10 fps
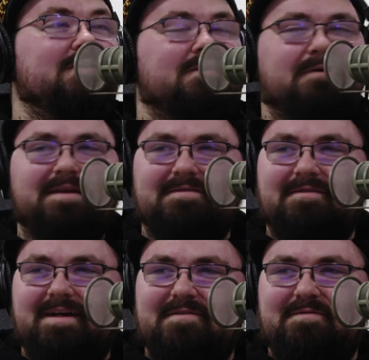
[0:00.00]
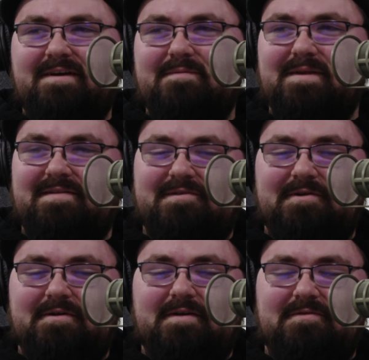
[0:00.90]
going into the last 5 minutes
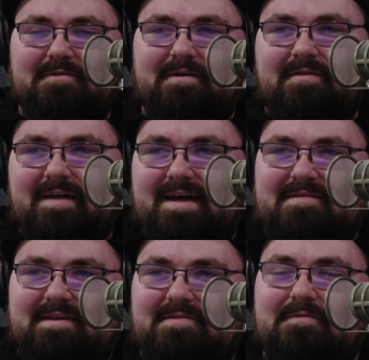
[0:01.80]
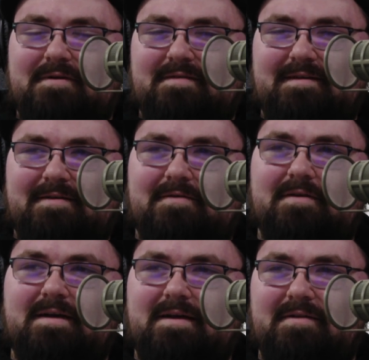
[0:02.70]
here. Is there any last things you want to
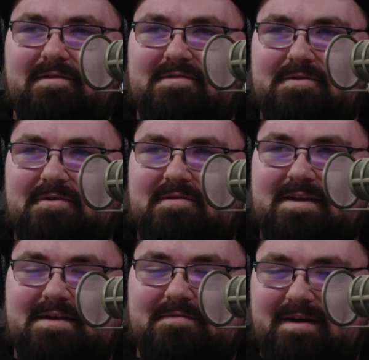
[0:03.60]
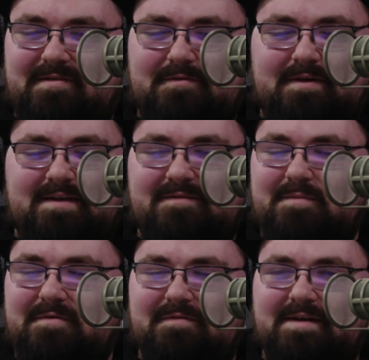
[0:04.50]
tell listeners? Any advice you want to give?
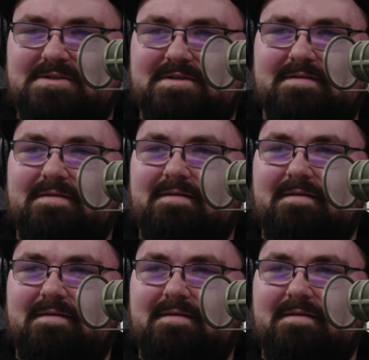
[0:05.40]
Motivation?